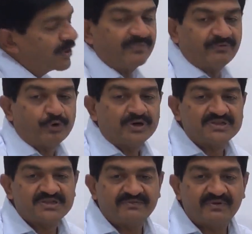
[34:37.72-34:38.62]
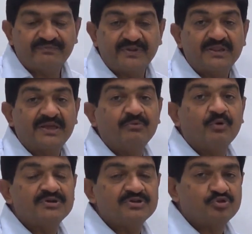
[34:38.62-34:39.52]
number 47 when the
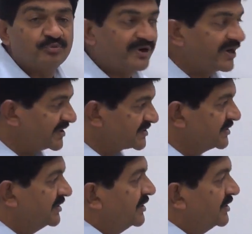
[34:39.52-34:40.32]
invoice is to be raised.